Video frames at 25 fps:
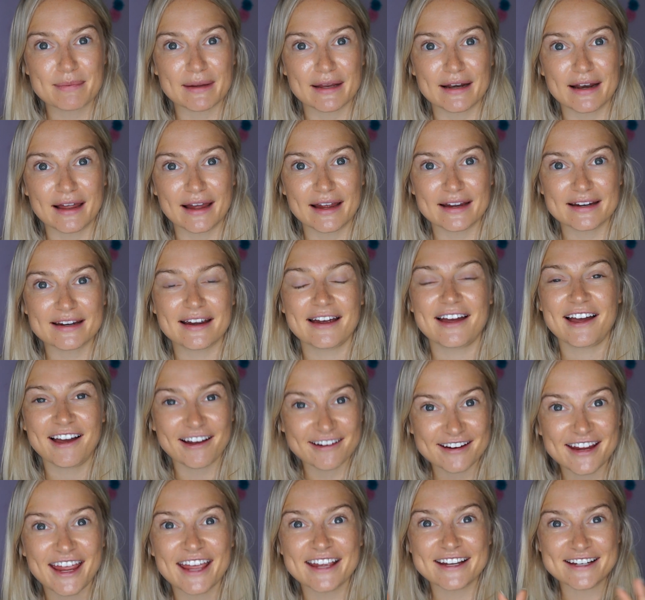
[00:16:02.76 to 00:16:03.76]
be like,
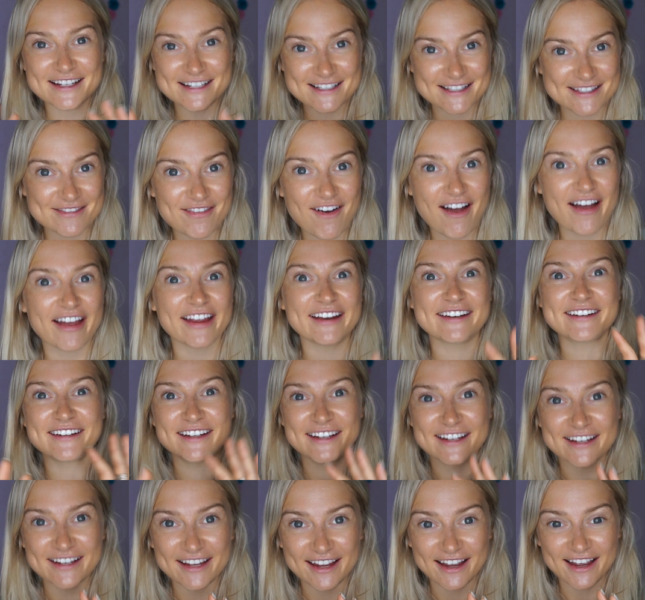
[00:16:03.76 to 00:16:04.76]
okay, it's fine,
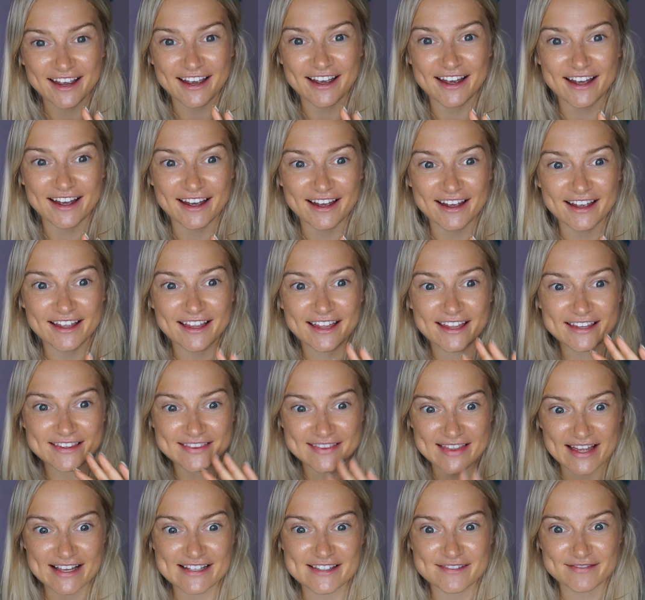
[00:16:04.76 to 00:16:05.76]

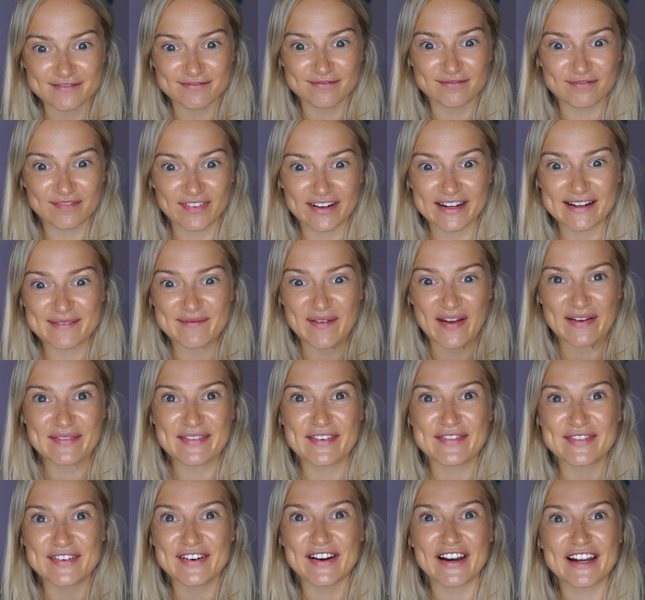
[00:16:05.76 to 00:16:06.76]
that's really made
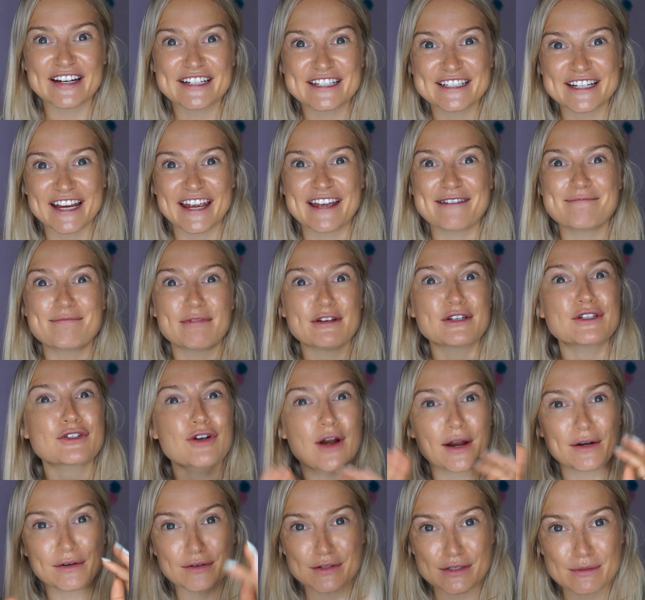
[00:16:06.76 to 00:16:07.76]
me feel like shit, but
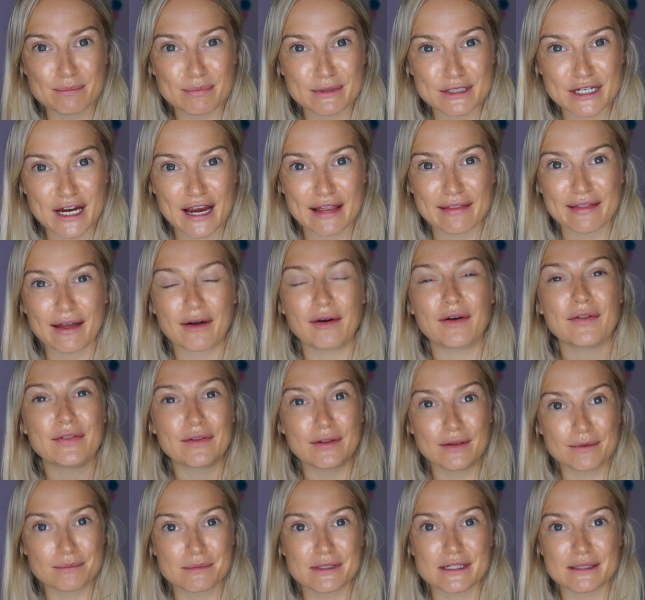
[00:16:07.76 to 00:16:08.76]
try not to project that on
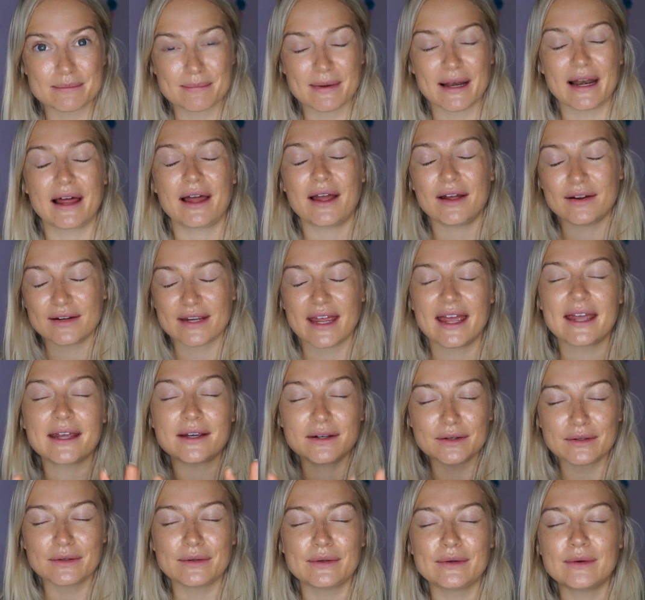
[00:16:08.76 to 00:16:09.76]
them. Just be like, okay,
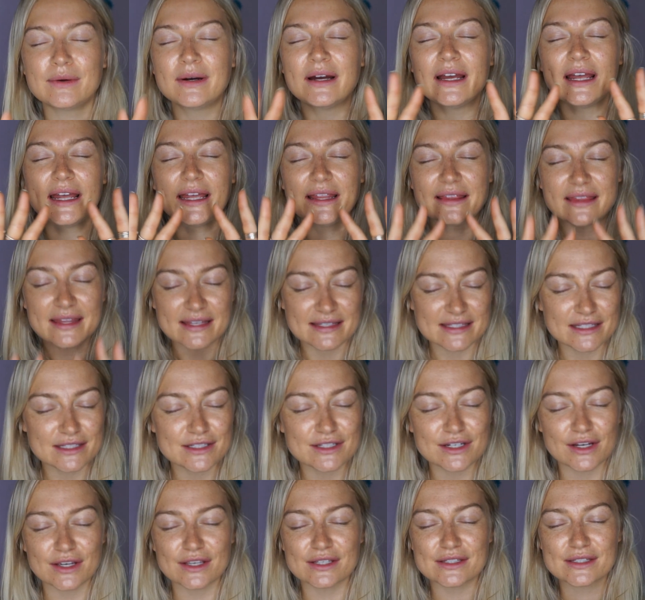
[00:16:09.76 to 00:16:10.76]
cool, this is
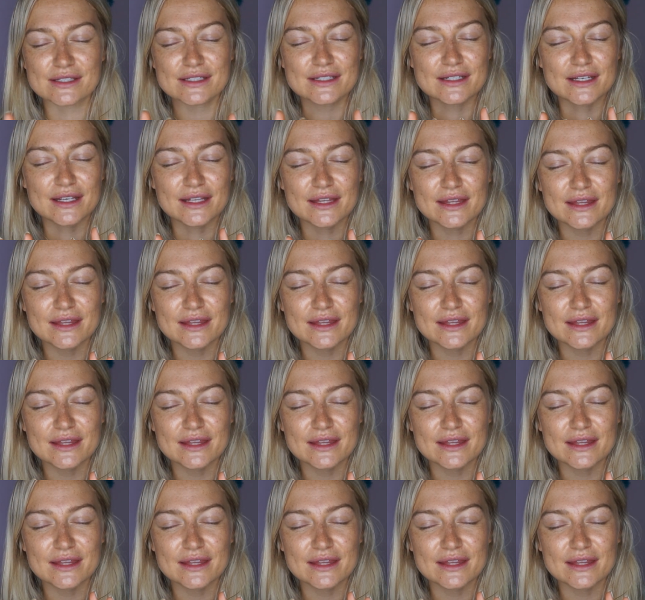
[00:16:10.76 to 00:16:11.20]
just